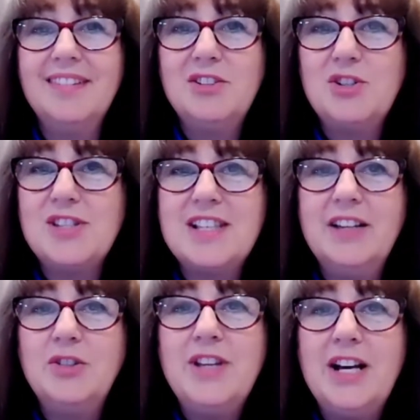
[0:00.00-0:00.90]
Just
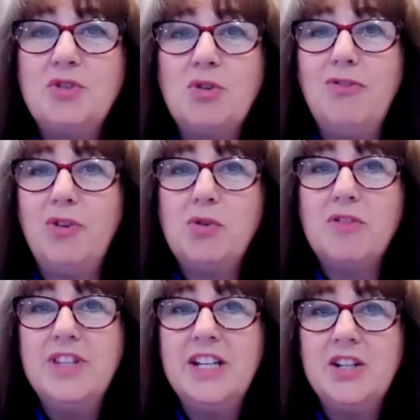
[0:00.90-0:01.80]
like the natural flow
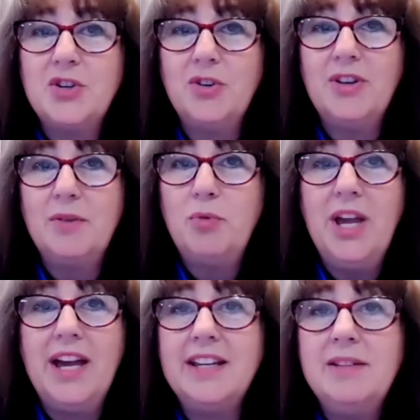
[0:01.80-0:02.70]
of nature that we
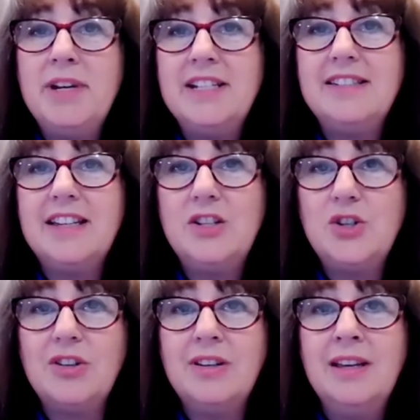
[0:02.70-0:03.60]
had in
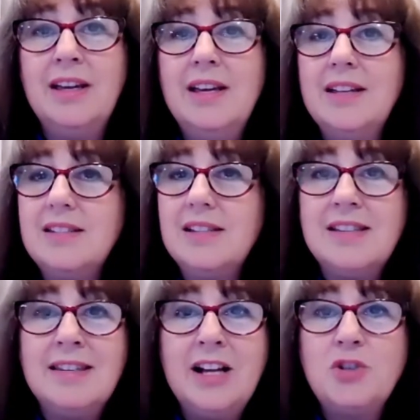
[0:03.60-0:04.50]
meditation, there's
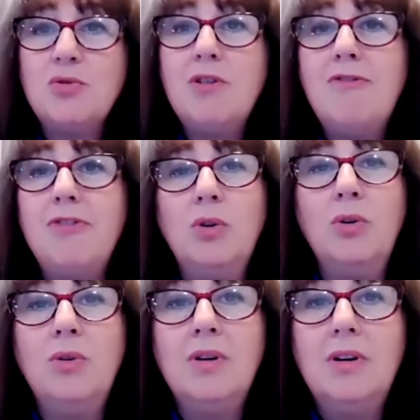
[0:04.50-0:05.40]
a natural
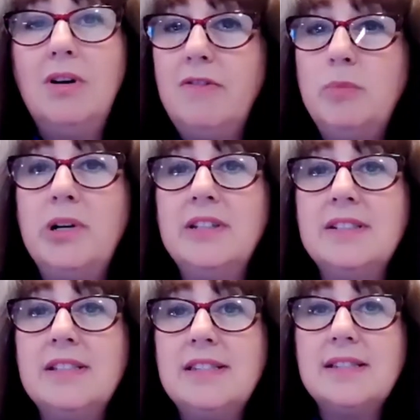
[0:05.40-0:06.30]
flow of
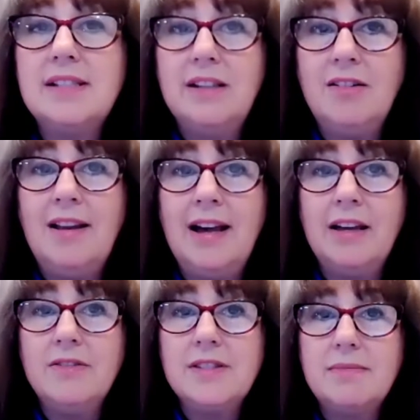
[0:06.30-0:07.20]
abundance in our
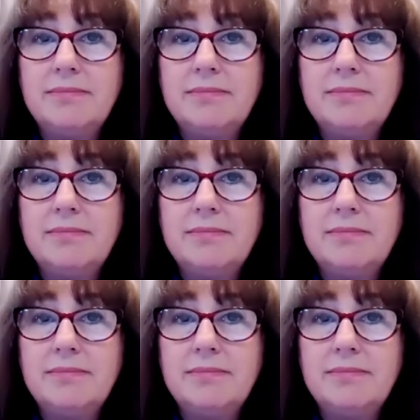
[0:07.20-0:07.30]
lives.